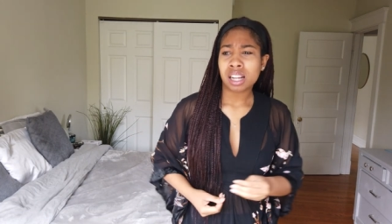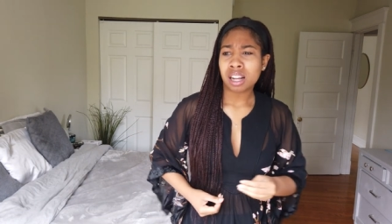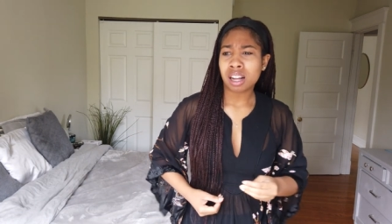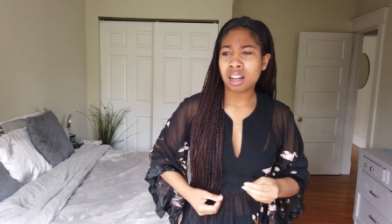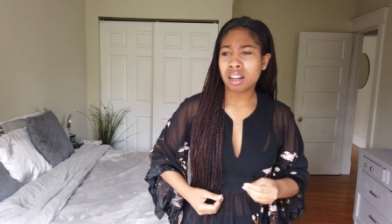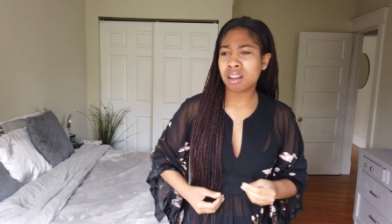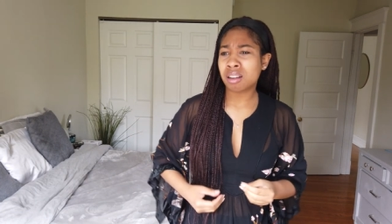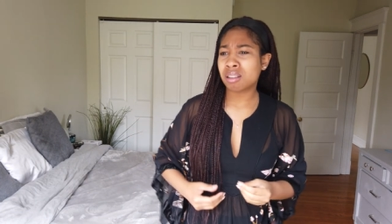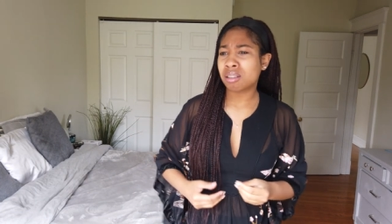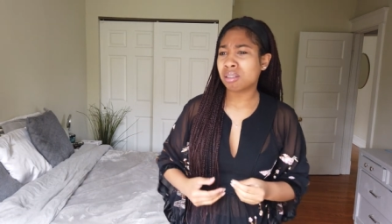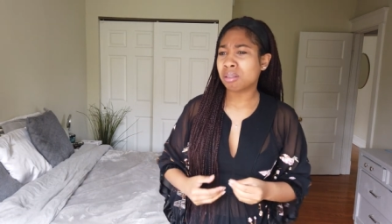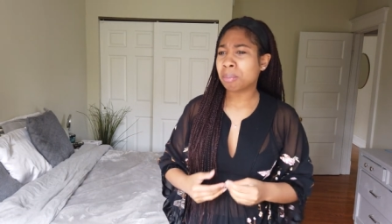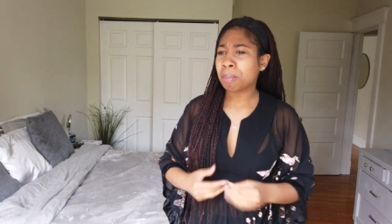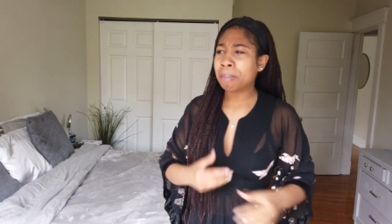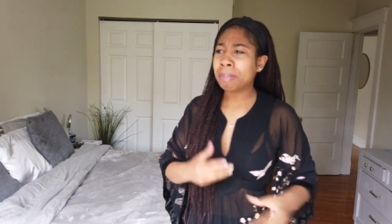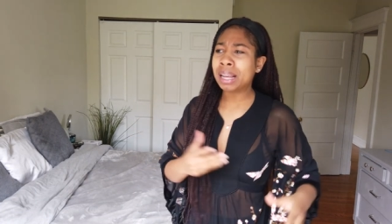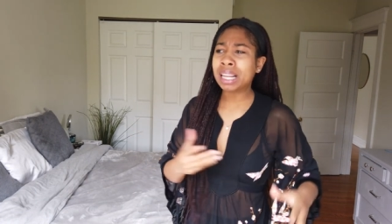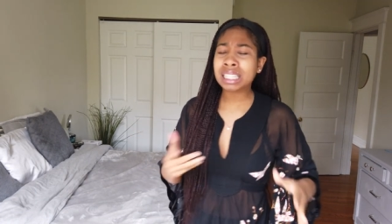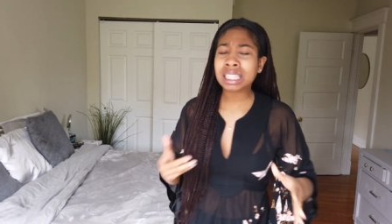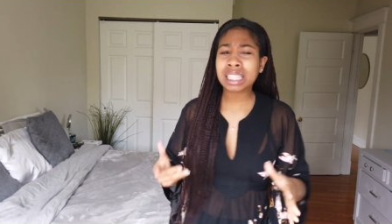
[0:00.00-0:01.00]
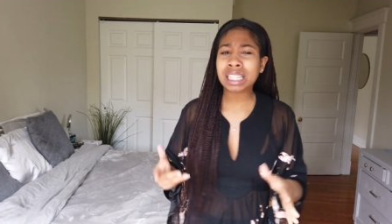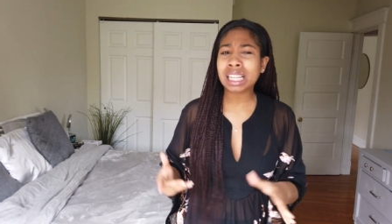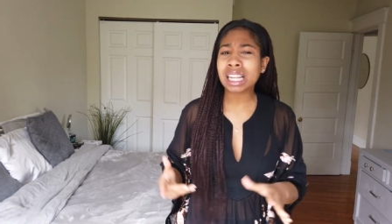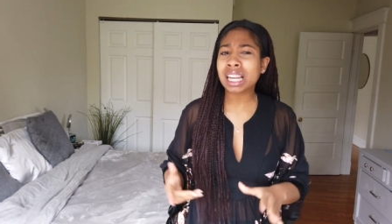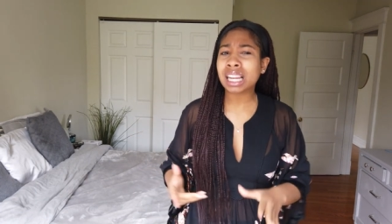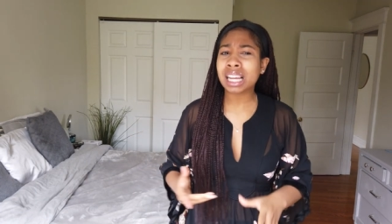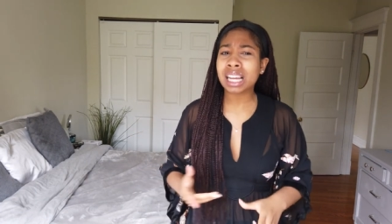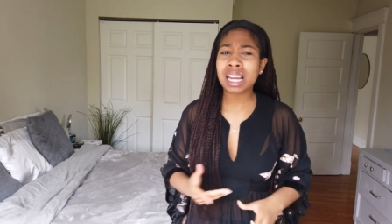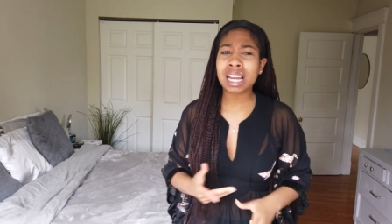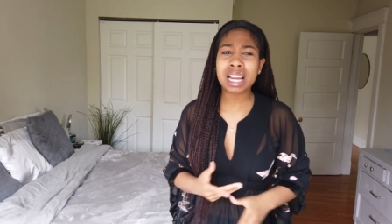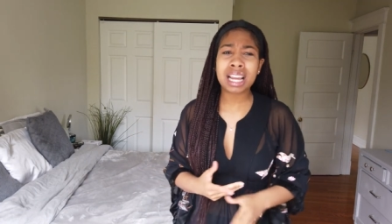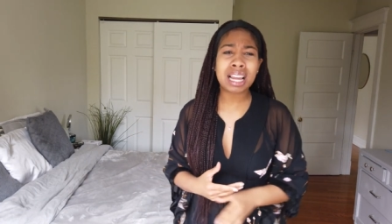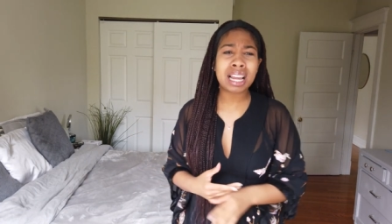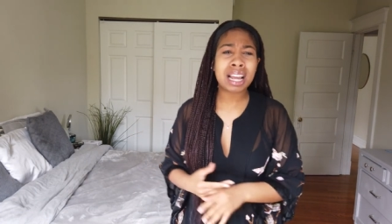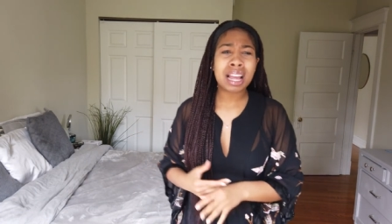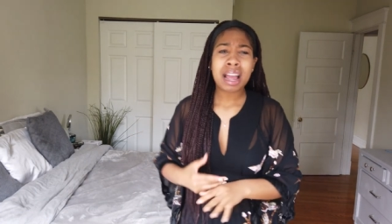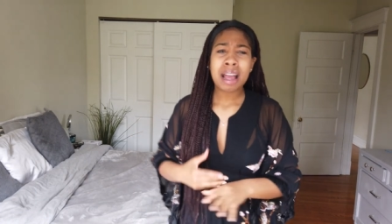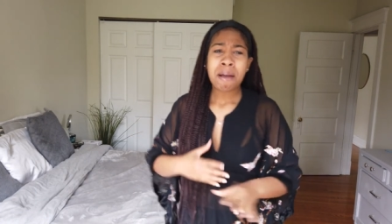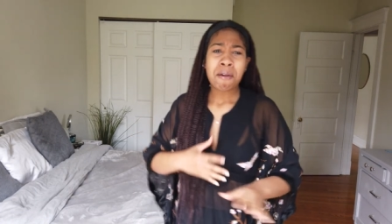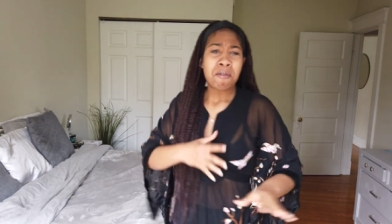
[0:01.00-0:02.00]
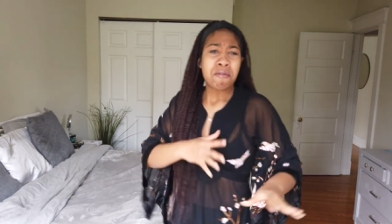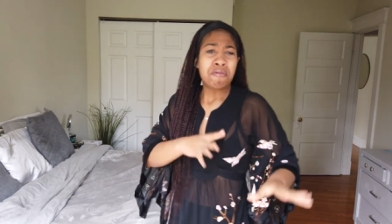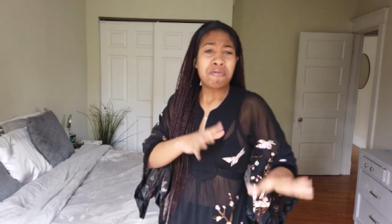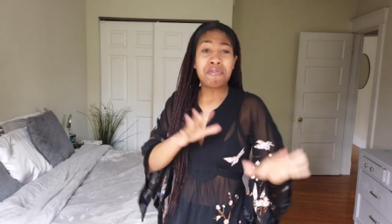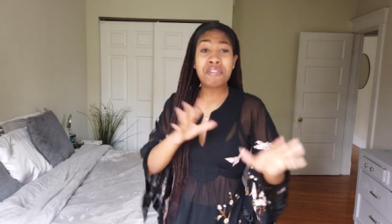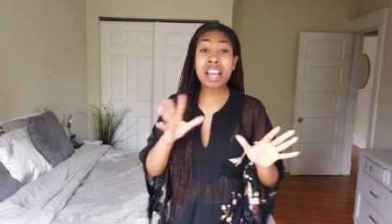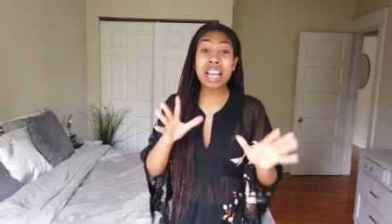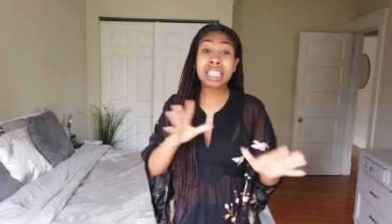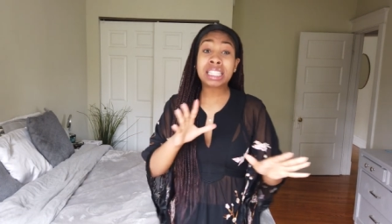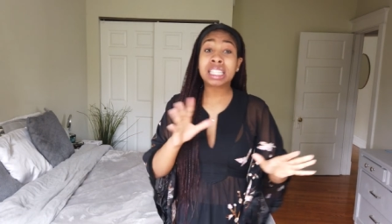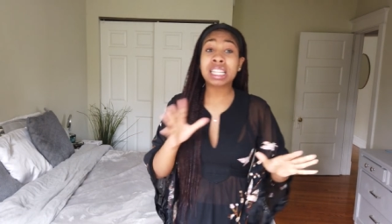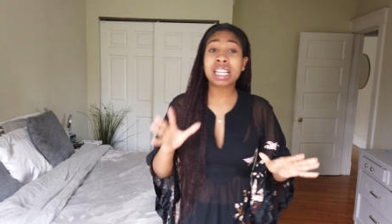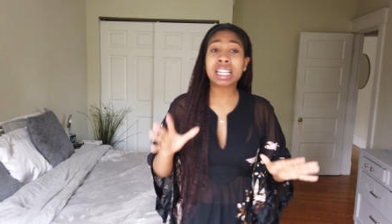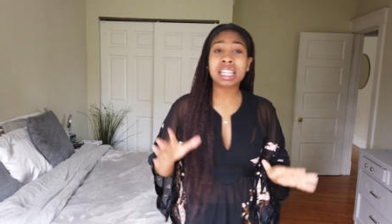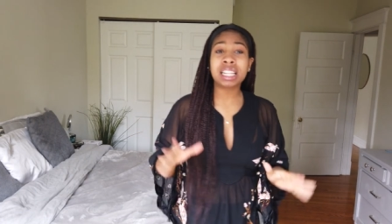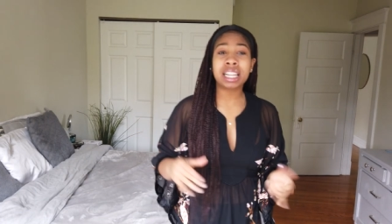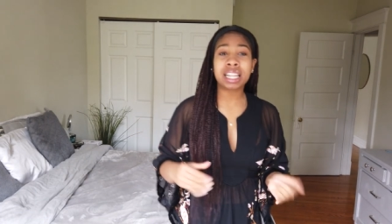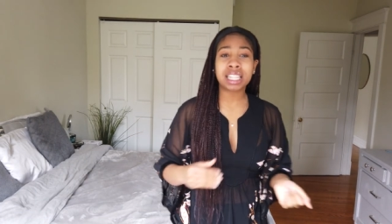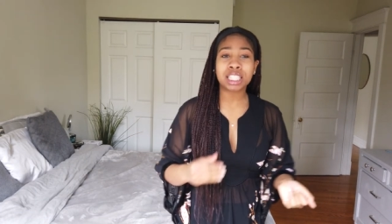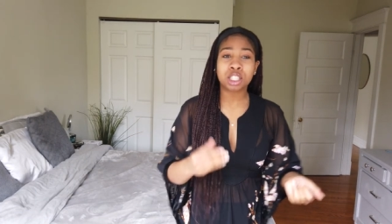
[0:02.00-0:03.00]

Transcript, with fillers: um, mentally, physically.